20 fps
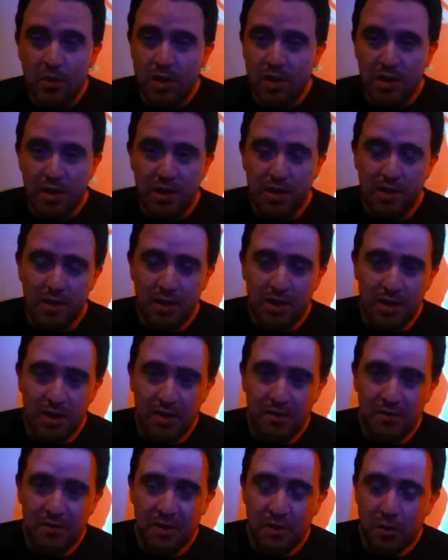
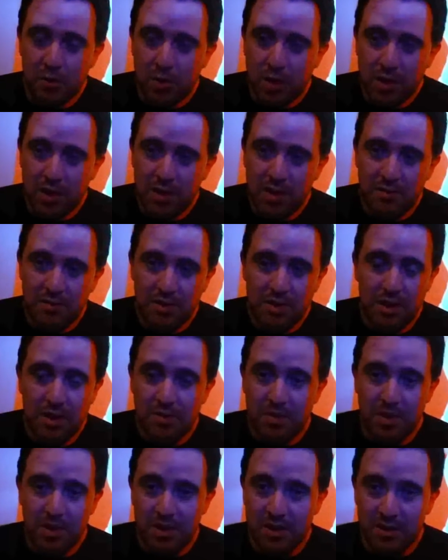If you want to leave a
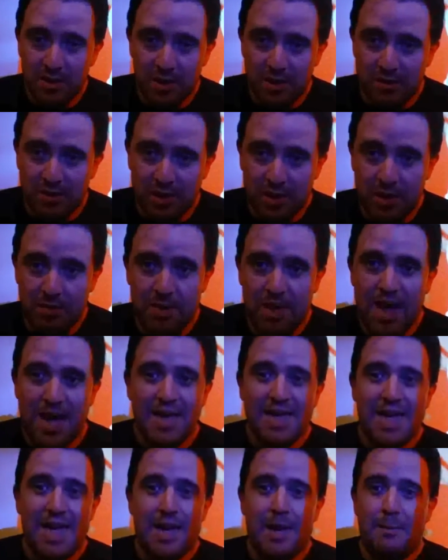comment, you're going to leave a comment.
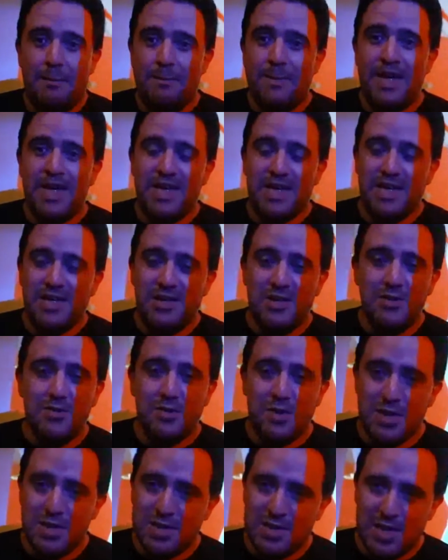I can't make you
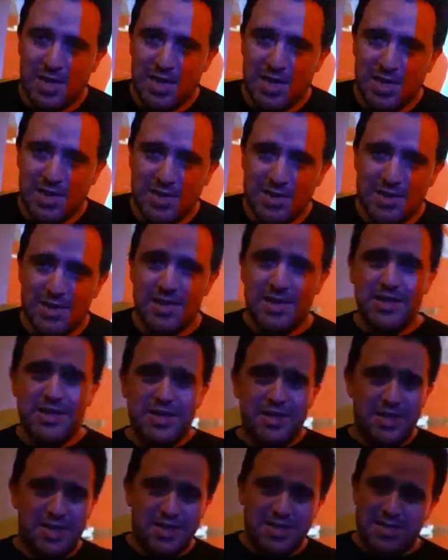do these things.
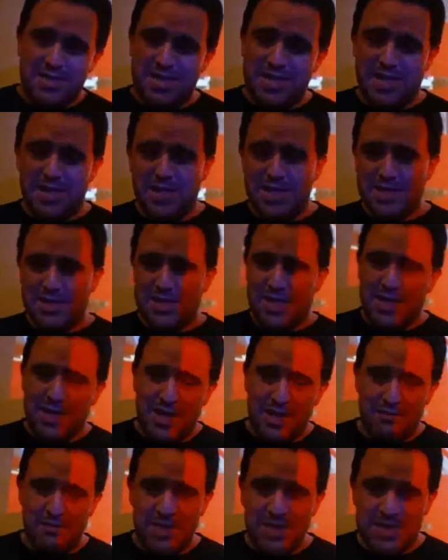It's not
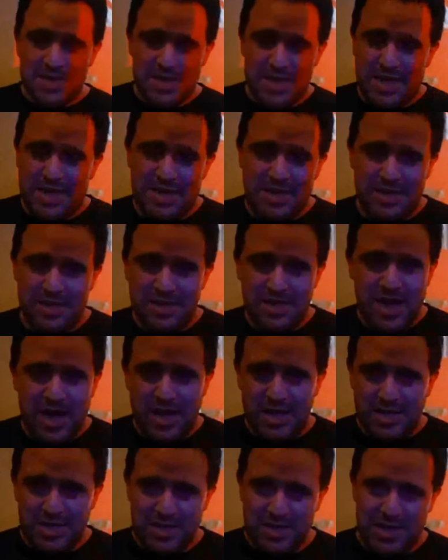like me saying it
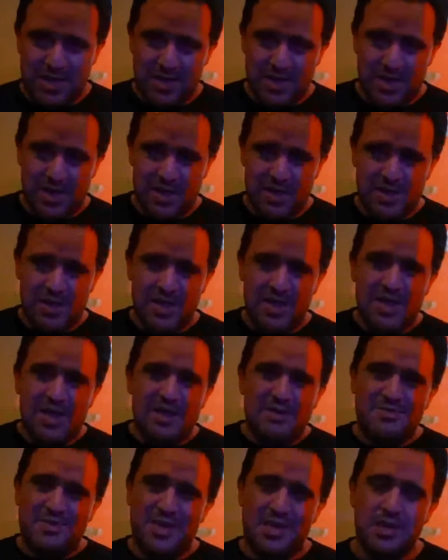changes anything.
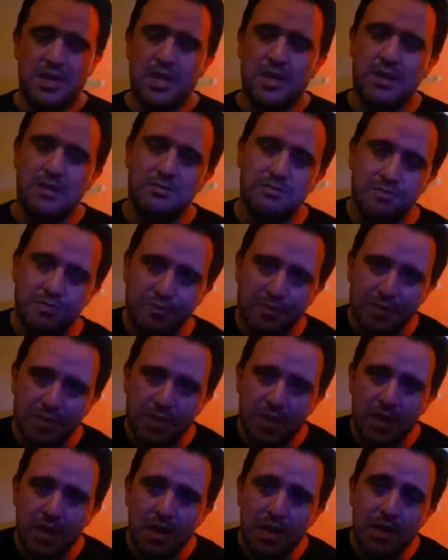But
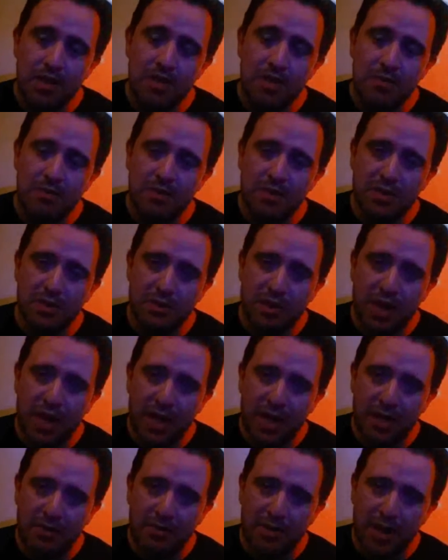
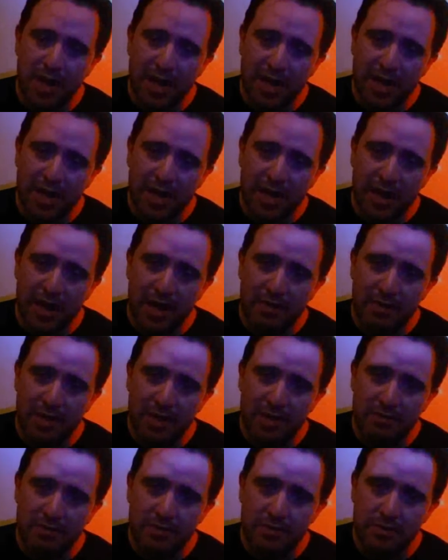subscribe, like, and
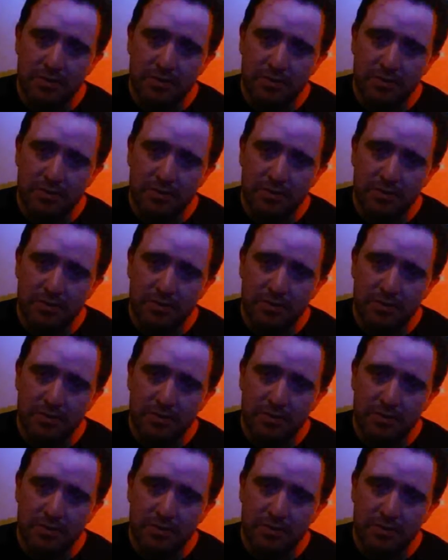comment,